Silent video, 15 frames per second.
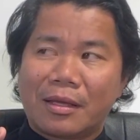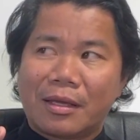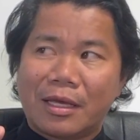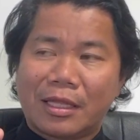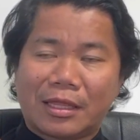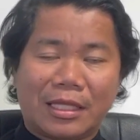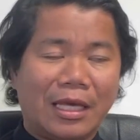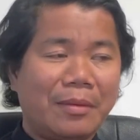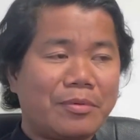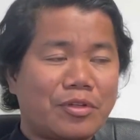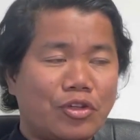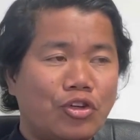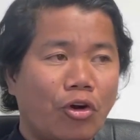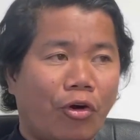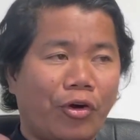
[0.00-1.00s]
It gives
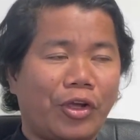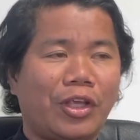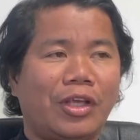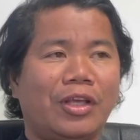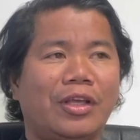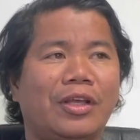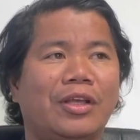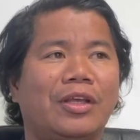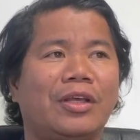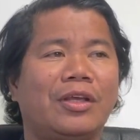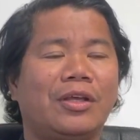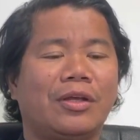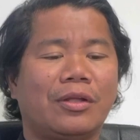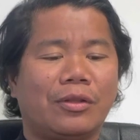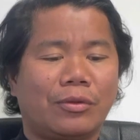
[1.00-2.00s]
joy
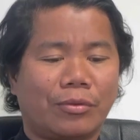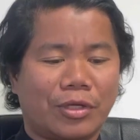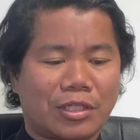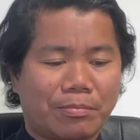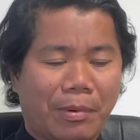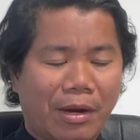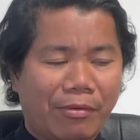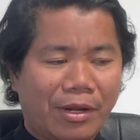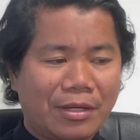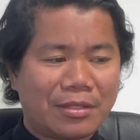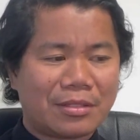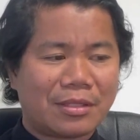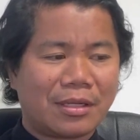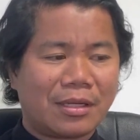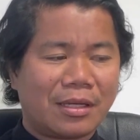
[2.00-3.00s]
to his
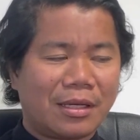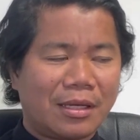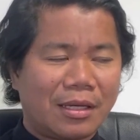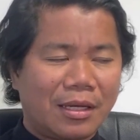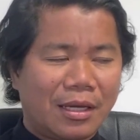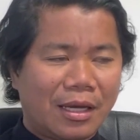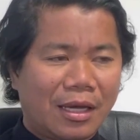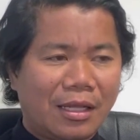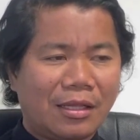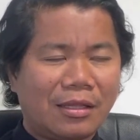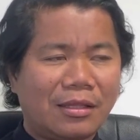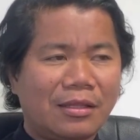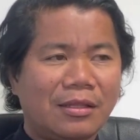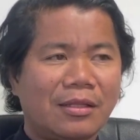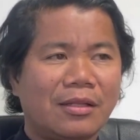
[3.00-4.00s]
parents
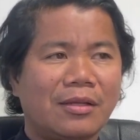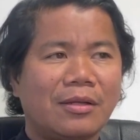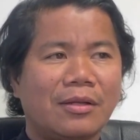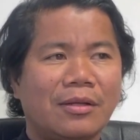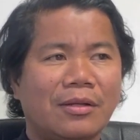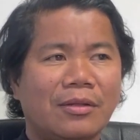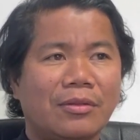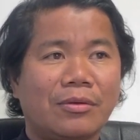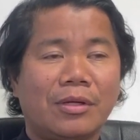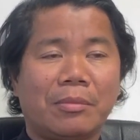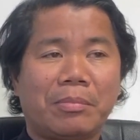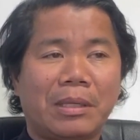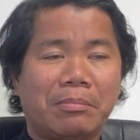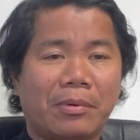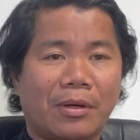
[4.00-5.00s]
and to the
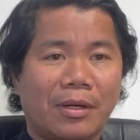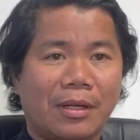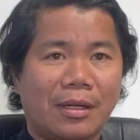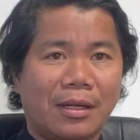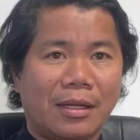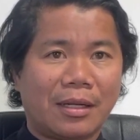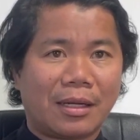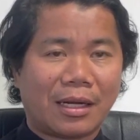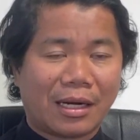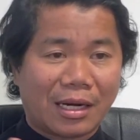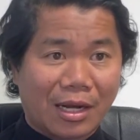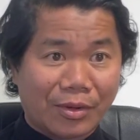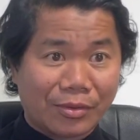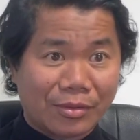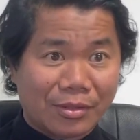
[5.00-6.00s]
people
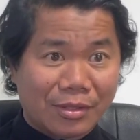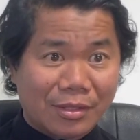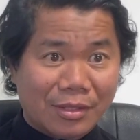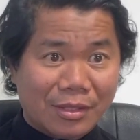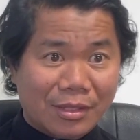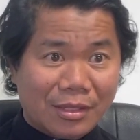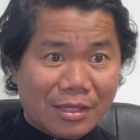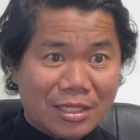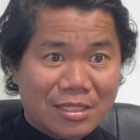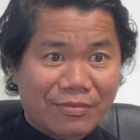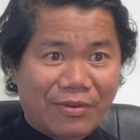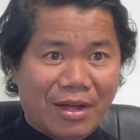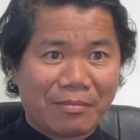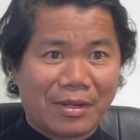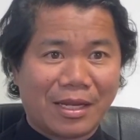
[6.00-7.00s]
around his
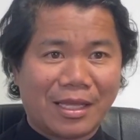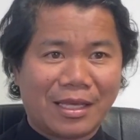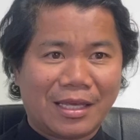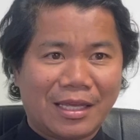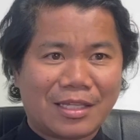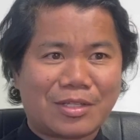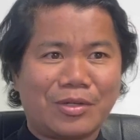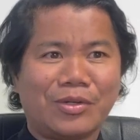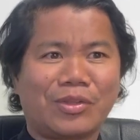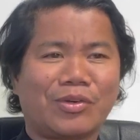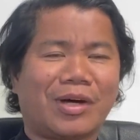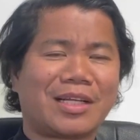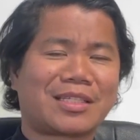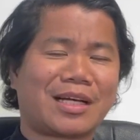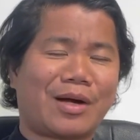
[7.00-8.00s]
family. It's good to
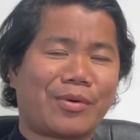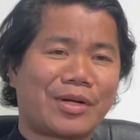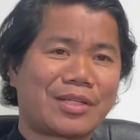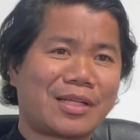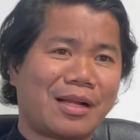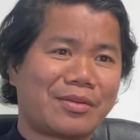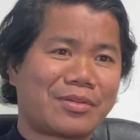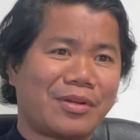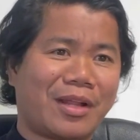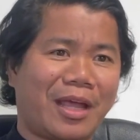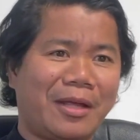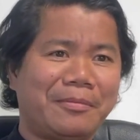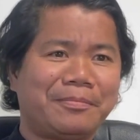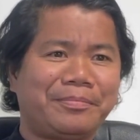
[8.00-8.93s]
ask ourselves today